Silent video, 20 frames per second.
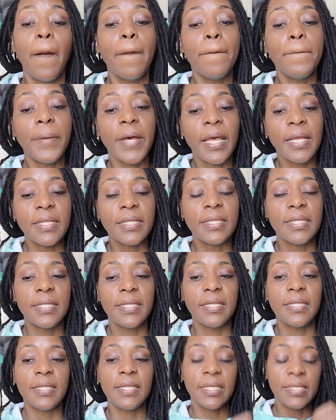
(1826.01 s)
But
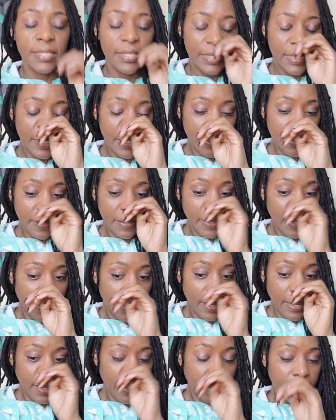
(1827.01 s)
this
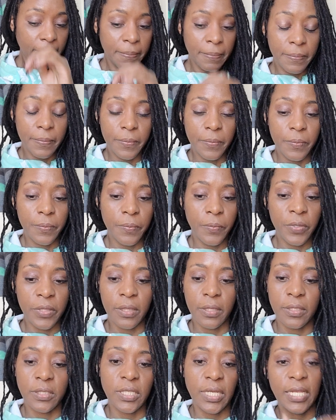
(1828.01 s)
year, with
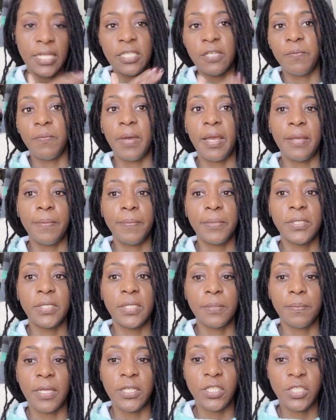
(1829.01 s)
the change of
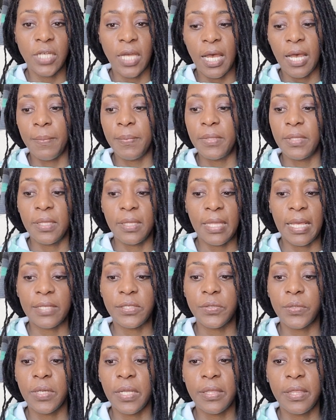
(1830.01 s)
my job and that
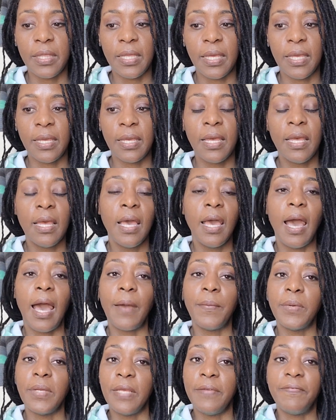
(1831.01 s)
sort of thing,
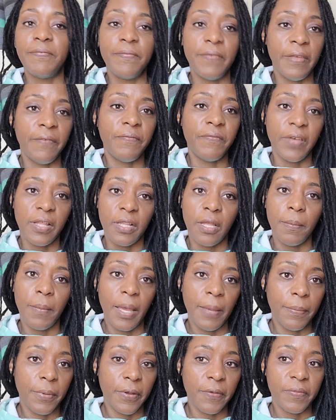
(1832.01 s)
it fell on
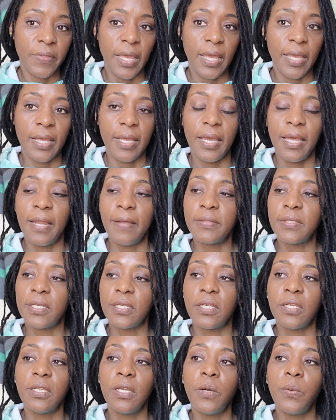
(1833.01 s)
my birthday, and I was
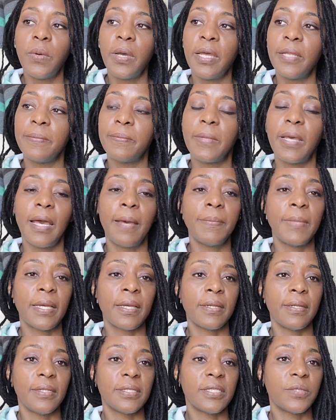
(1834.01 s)
like, you know what? I'm not
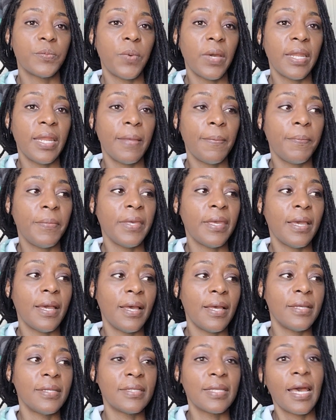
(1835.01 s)
going to sweat it
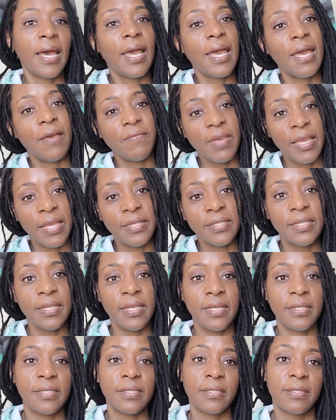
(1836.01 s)
because I have 8
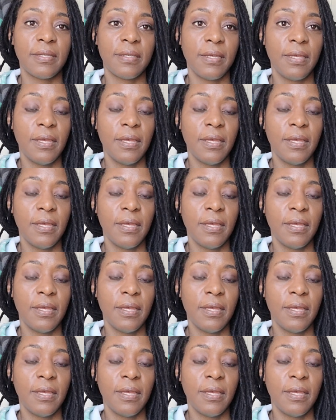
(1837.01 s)
days